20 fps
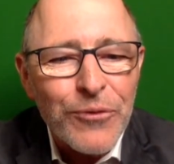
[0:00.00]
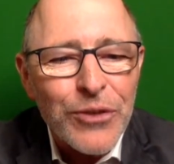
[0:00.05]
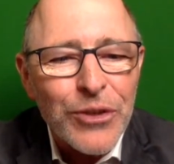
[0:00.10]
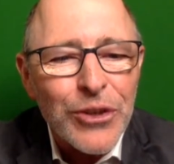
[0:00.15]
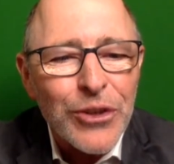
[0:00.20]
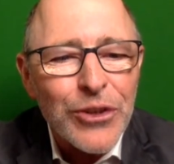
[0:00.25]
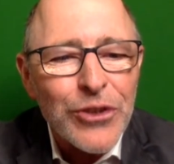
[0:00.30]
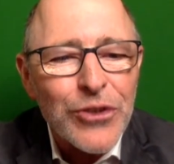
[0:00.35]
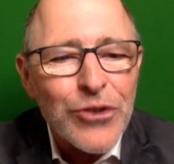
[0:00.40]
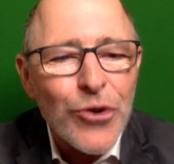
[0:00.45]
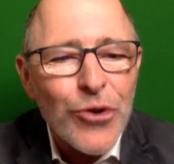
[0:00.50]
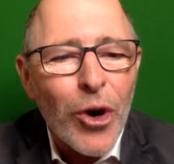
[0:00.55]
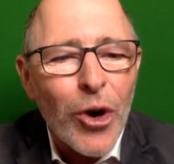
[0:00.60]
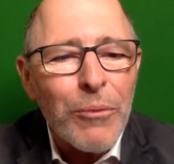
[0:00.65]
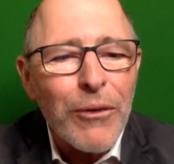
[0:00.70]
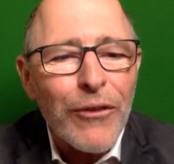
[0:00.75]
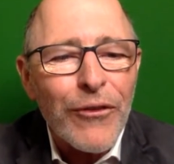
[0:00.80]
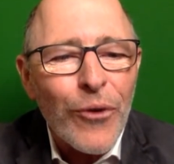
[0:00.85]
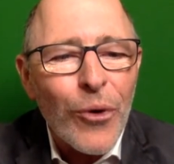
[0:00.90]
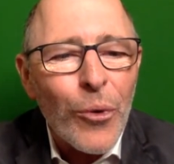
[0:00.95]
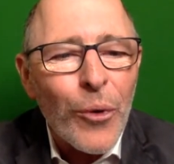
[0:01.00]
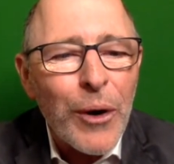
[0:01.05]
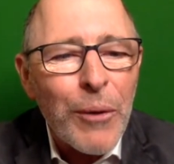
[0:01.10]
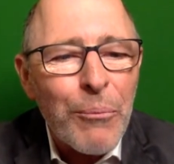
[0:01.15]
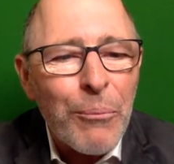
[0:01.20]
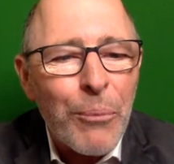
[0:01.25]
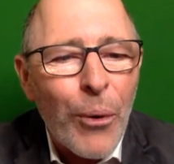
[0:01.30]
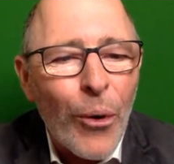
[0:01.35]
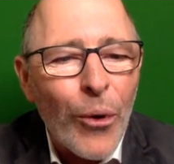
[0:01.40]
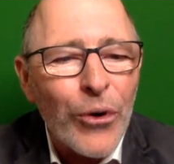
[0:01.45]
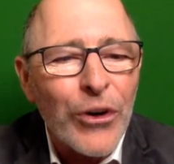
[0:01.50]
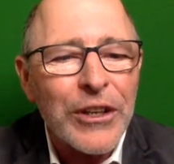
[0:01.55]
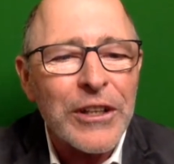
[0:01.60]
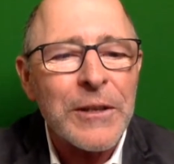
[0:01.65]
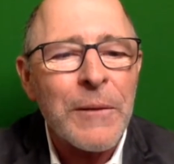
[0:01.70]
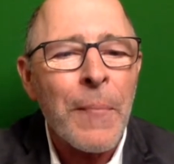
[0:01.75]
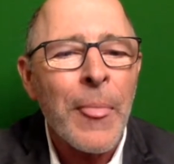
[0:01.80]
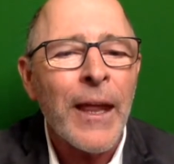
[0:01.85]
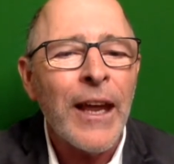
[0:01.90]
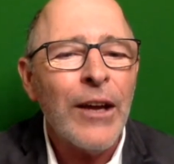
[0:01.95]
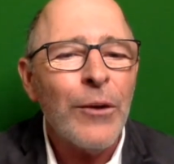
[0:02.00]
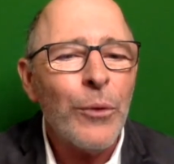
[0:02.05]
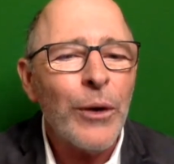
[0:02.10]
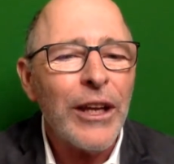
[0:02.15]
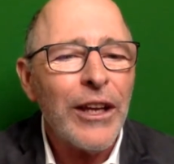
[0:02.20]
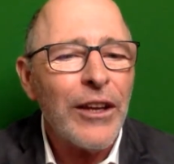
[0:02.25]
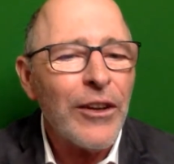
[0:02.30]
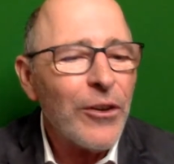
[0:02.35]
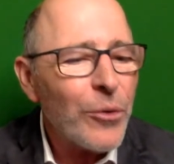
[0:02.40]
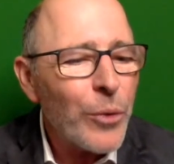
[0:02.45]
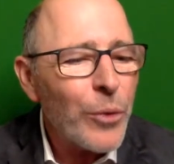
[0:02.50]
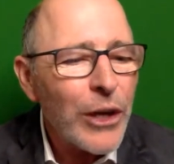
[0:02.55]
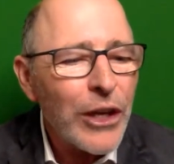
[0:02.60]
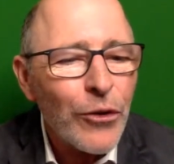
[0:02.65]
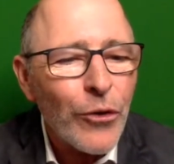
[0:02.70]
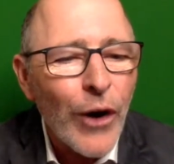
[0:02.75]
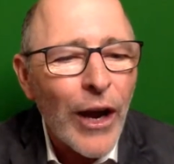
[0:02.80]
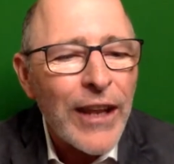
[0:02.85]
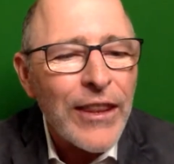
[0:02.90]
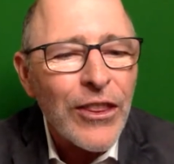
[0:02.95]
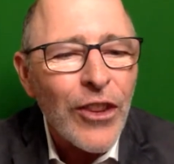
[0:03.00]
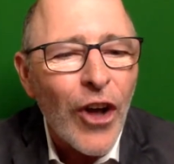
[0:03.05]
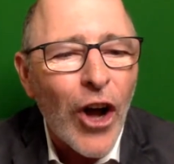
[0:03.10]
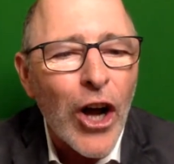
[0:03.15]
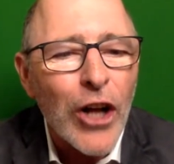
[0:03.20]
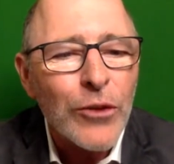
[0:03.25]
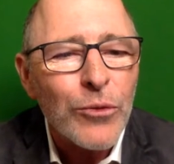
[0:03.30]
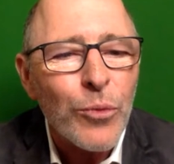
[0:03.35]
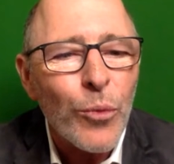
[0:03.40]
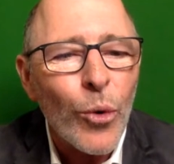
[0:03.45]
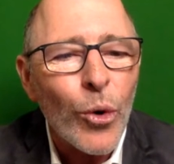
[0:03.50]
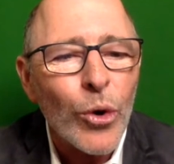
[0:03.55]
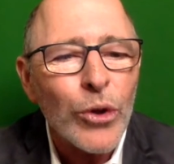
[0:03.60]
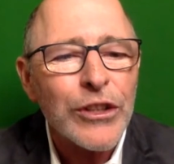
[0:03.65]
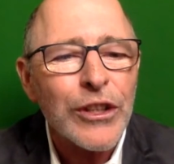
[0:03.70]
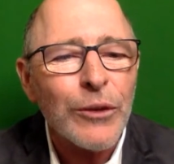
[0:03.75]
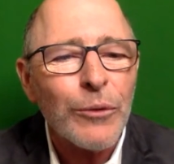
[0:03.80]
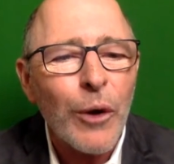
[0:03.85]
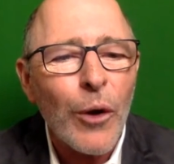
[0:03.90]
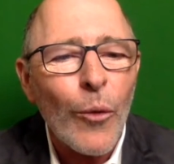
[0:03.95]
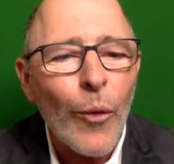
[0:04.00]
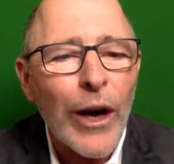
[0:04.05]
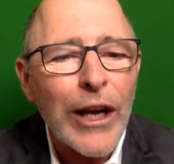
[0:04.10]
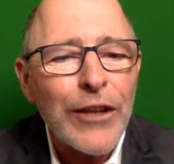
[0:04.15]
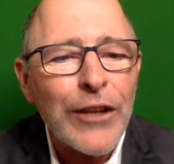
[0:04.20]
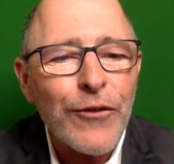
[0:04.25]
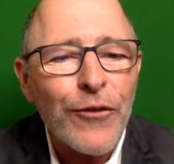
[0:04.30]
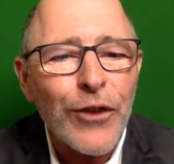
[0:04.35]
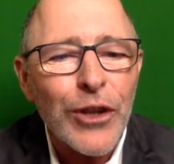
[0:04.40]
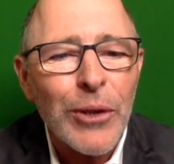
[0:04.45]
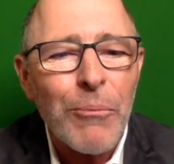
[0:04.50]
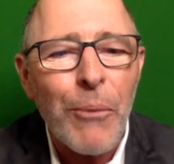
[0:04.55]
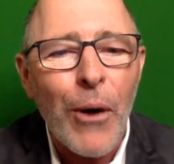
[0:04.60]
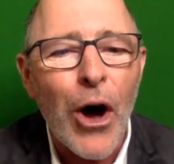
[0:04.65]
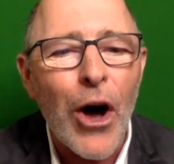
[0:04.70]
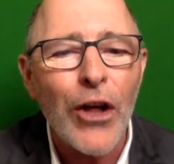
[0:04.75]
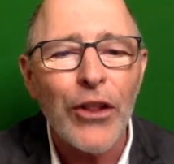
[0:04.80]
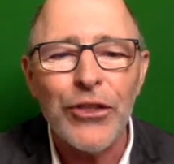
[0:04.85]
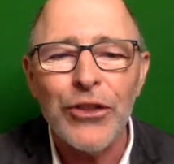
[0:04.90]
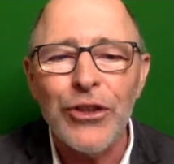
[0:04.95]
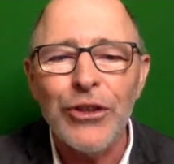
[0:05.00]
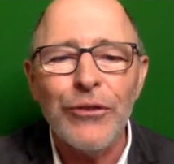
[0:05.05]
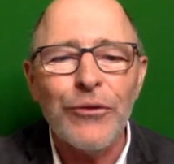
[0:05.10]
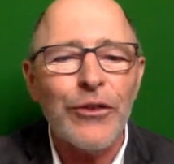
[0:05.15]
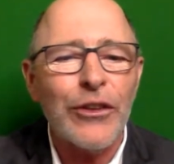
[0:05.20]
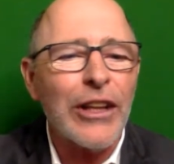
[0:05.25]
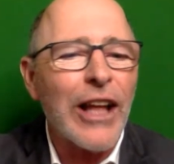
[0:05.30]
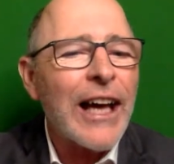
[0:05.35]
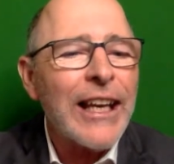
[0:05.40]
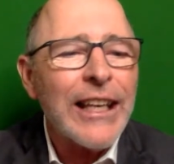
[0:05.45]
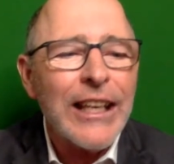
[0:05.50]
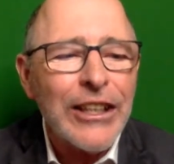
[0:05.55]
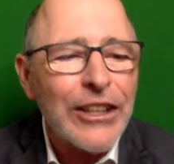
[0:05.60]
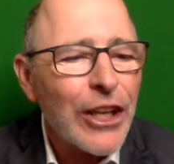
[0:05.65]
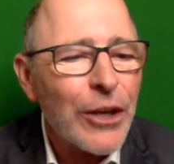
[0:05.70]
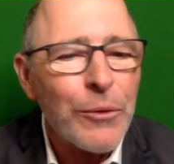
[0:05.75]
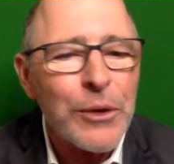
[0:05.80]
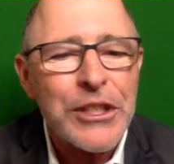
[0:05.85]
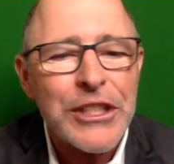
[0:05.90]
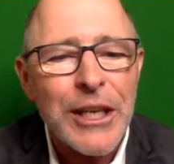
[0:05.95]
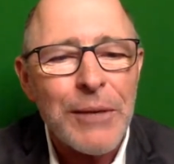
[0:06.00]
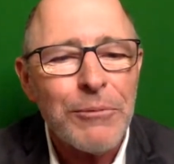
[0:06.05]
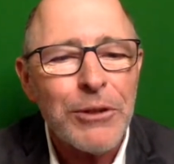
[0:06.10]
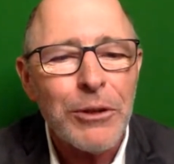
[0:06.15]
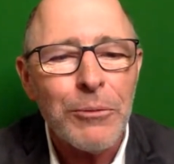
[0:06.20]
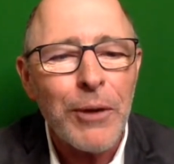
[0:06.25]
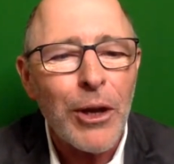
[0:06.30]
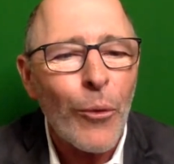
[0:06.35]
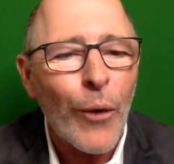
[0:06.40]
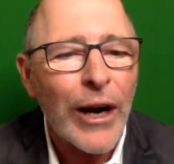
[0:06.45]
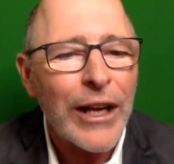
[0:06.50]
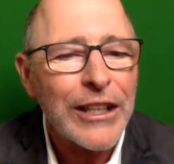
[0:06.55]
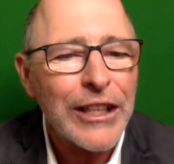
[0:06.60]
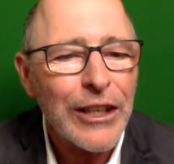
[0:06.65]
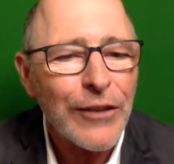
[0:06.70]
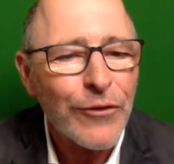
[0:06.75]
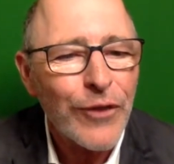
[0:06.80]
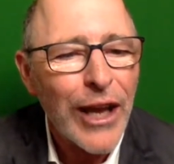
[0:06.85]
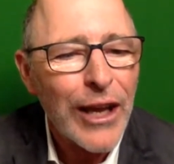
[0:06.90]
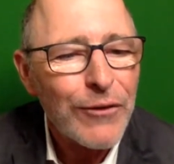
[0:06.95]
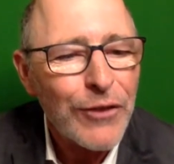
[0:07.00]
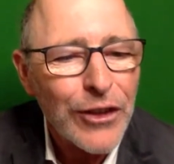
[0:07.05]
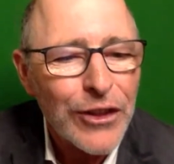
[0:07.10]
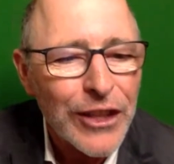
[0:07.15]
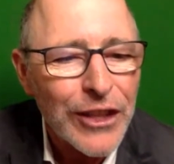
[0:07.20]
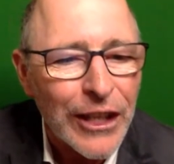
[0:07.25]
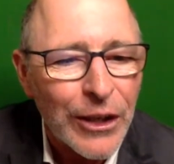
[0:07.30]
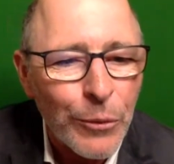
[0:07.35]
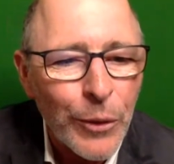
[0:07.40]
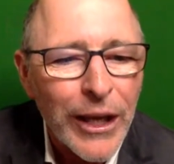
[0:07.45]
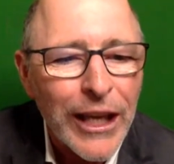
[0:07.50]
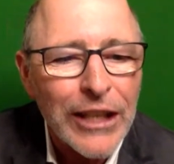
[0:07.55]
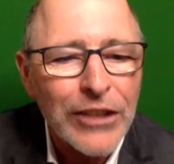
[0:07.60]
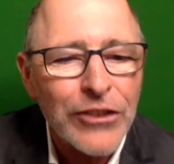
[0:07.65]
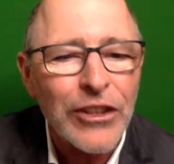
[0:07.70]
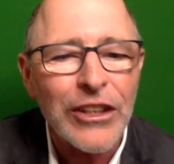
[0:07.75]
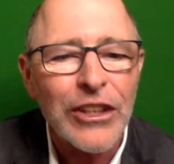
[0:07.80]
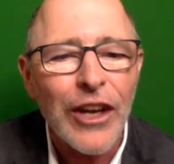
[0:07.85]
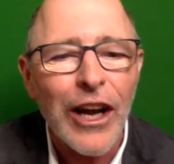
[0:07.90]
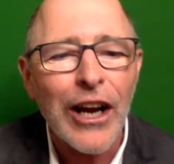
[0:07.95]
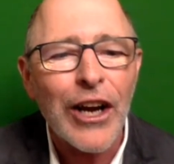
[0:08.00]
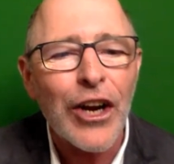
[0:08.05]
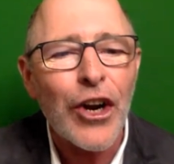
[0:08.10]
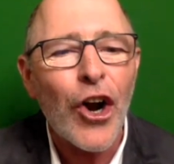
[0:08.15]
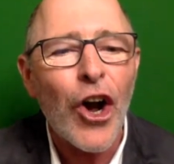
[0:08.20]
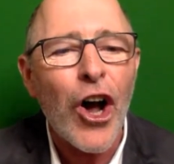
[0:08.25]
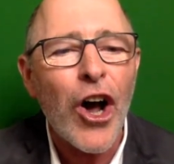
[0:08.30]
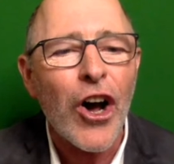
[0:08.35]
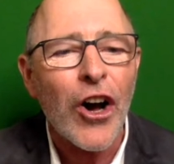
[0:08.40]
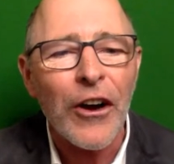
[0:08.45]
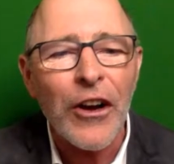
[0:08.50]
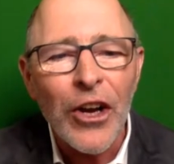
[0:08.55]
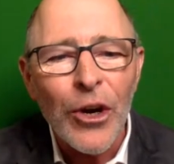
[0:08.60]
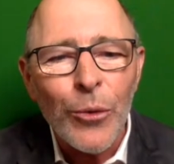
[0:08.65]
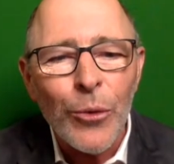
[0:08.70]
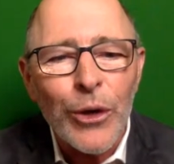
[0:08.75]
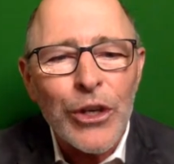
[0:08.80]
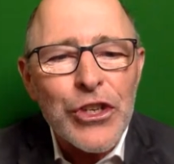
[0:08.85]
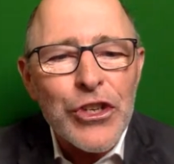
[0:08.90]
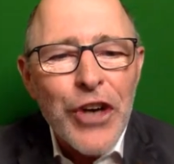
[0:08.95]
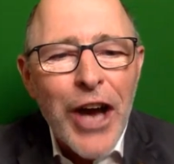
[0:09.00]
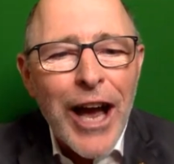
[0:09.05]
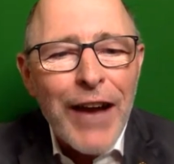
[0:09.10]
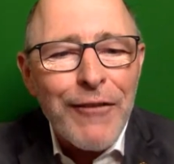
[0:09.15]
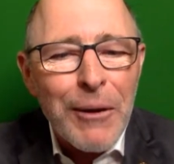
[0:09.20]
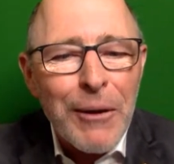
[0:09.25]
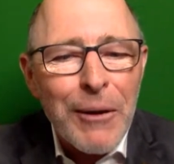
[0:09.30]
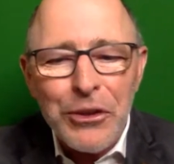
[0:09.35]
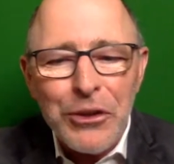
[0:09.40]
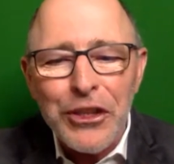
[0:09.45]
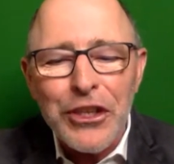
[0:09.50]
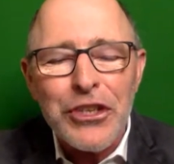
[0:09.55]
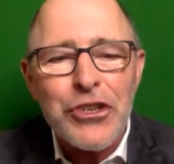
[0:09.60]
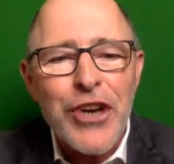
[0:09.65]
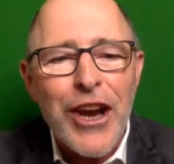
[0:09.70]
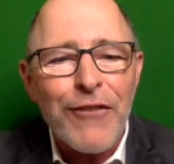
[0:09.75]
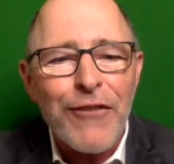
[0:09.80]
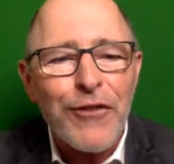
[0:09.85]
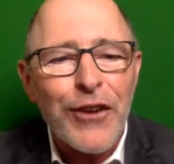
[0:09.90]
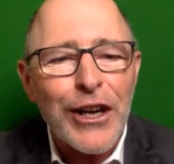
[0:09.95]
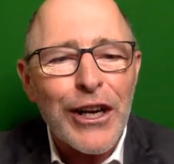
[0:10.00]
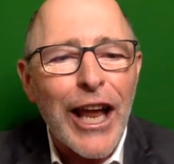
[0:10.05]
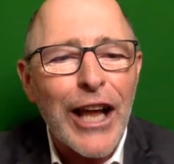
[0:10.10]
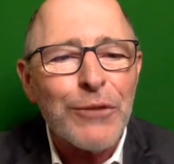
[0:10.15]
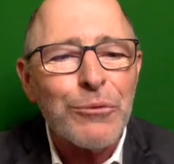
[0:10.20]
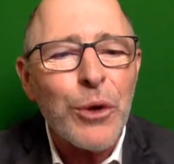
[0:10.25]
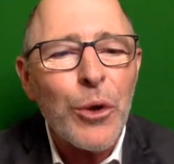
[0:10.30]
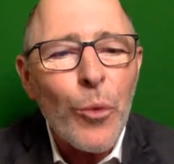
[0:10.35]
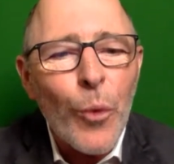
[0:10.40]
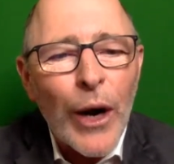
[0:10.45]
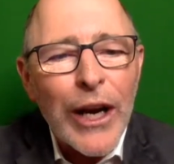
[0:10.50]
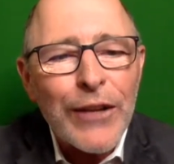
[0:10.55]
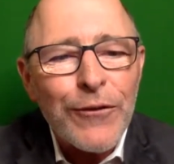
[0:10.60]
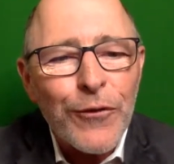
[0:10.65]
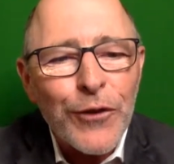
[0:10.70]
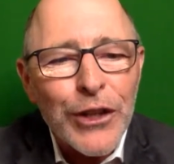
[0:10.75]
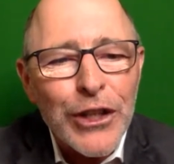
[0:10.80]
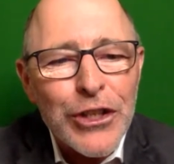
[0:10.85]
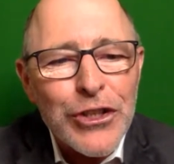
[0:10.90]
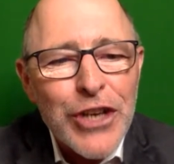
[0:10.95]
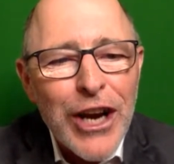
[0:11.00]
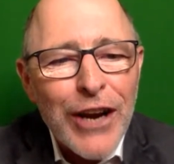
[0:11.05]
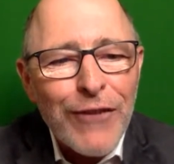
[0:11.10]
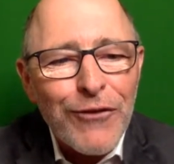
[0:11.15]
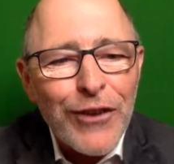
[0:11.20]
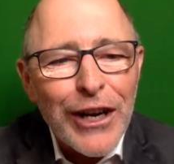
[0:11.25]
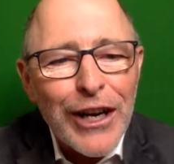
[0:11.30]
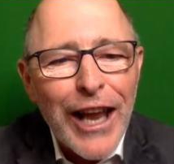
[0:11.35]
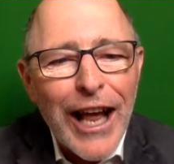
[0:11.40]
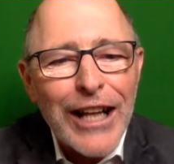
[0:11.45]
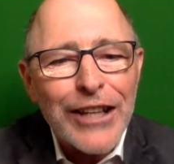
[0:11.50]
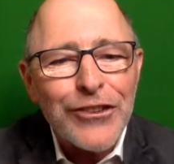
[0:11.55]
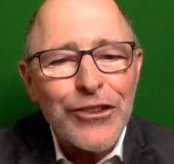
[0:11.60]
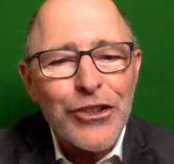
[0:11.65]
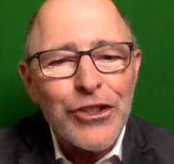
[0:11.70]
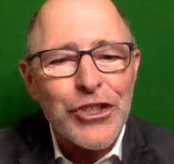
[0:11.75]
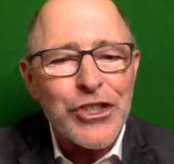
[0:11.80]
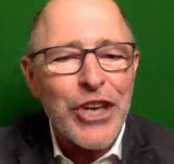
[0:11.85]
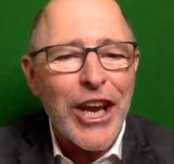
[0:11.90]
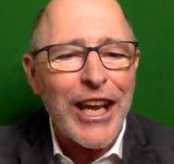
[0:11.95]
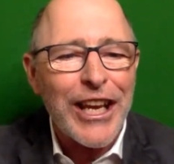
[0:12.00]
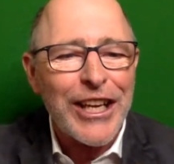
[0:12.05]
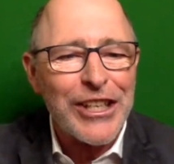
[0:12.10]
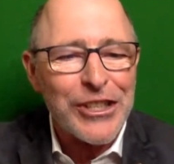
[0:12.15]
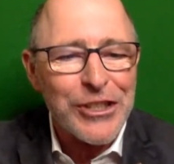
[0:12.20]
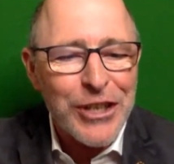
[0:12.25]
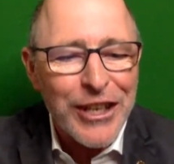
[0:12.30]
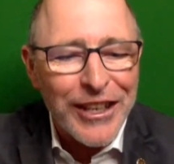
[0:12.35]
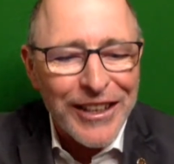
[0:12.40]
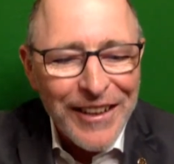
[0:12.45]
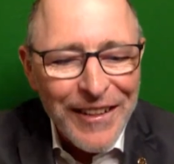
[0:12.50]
to draw before we pour it we we run the hot water we wait for the bath to fill i don't know we seem to be waiting for everything we get into our car we drive up to the traffic light we wait for the traffic light to change